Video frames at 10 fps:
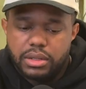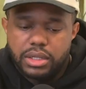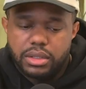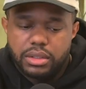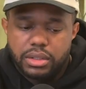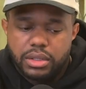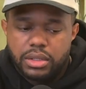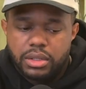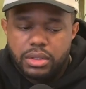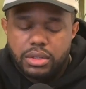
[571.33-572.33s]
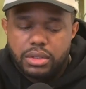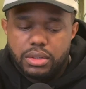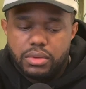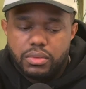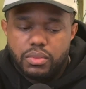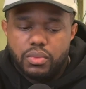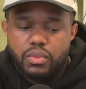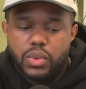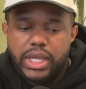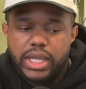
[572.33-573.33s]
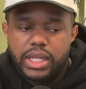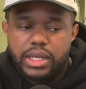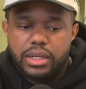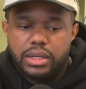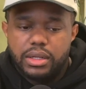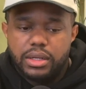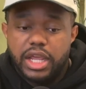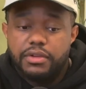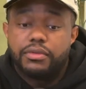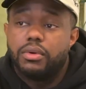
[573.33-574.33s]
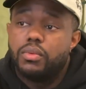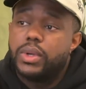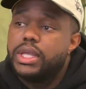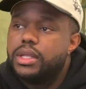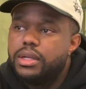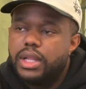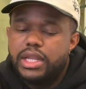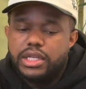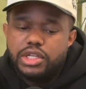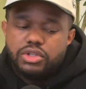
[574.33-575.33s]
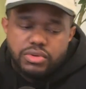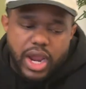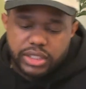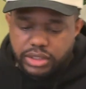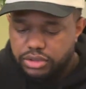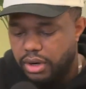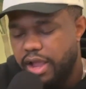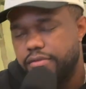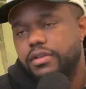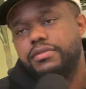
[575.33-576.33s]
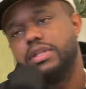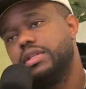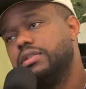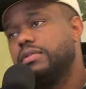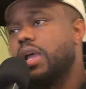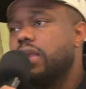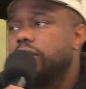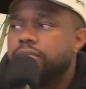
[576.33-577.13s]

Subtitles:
there, when like did you actually start having the feelings of like